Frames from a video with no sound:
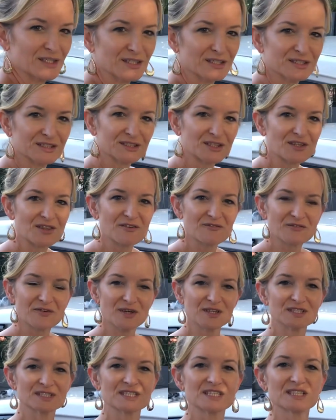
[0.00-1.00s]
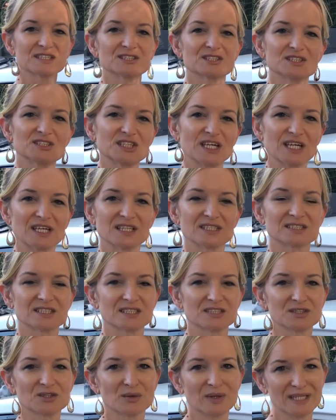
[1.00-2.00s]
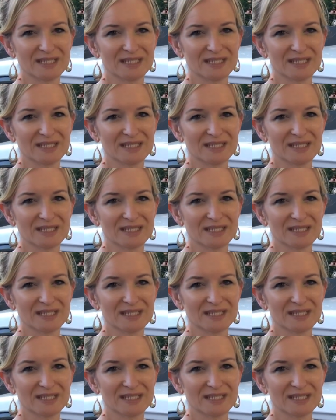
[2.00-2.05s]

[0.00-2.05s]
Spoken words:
So the first thing to check is that your